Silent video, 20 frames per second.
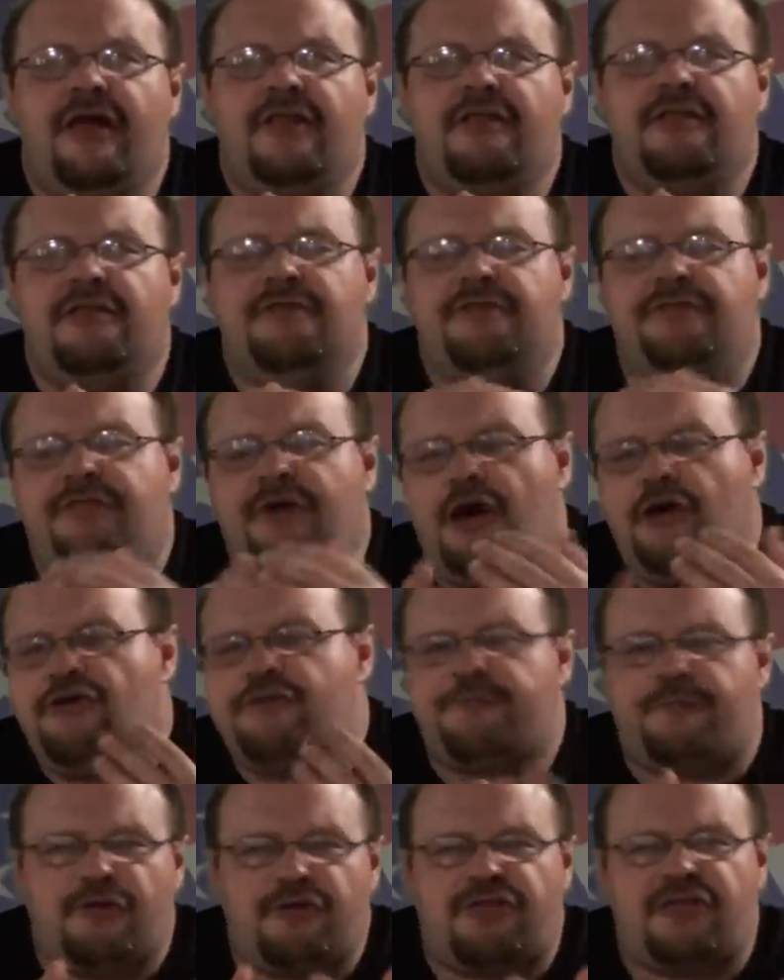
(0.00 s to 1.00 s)

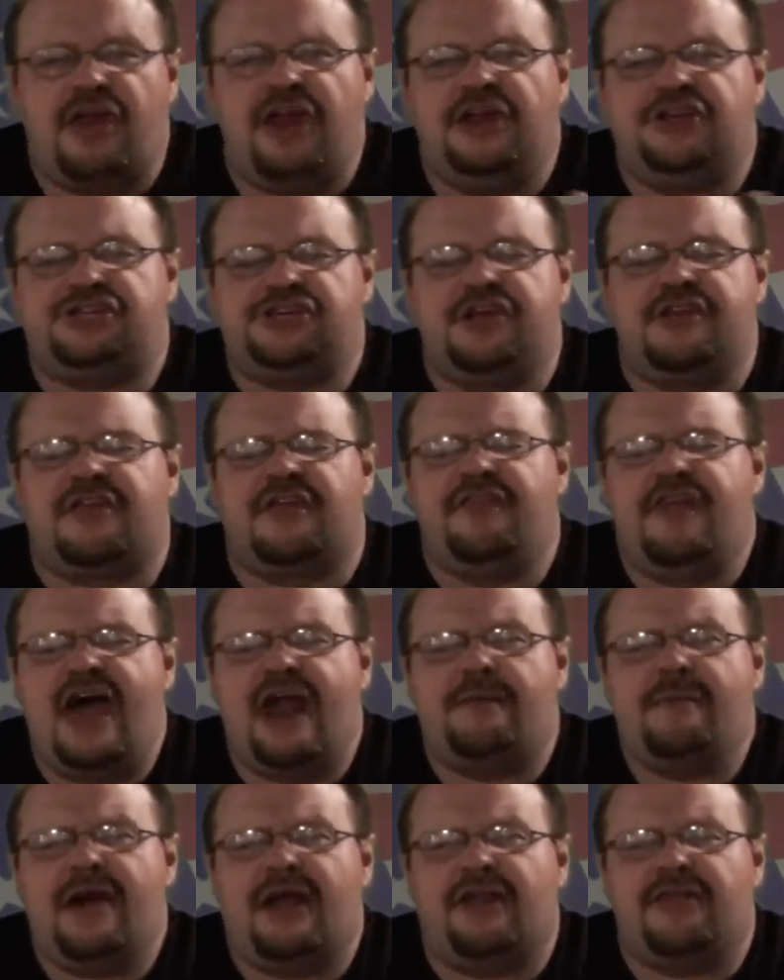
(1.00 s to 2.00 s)
those percentages and
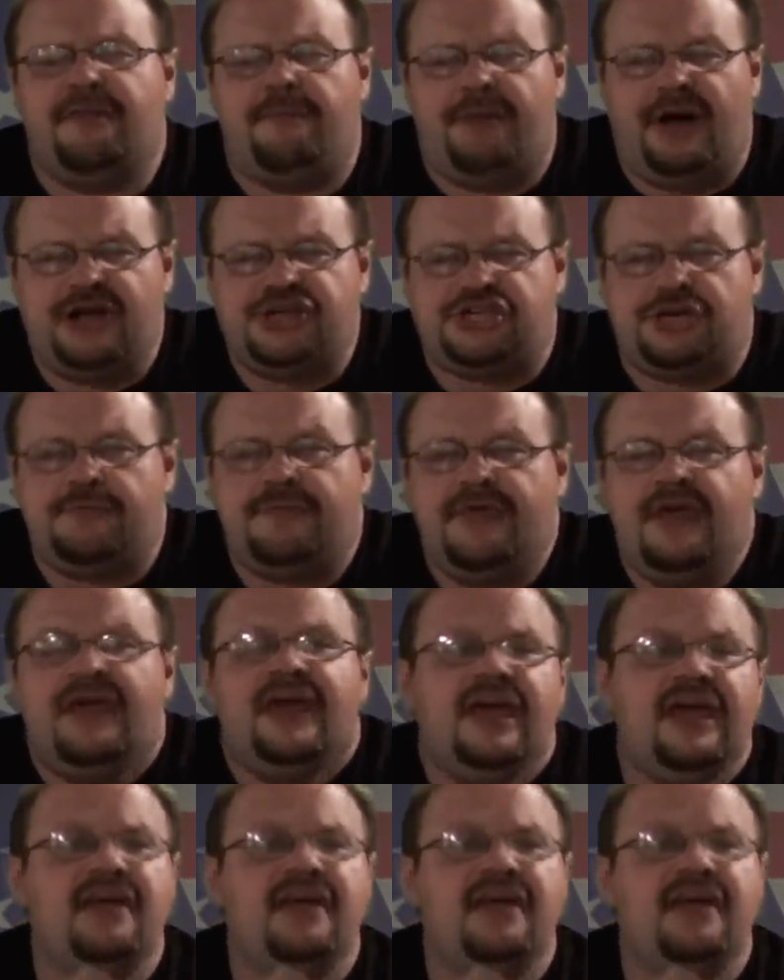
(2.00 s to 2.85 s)
that amount of the budget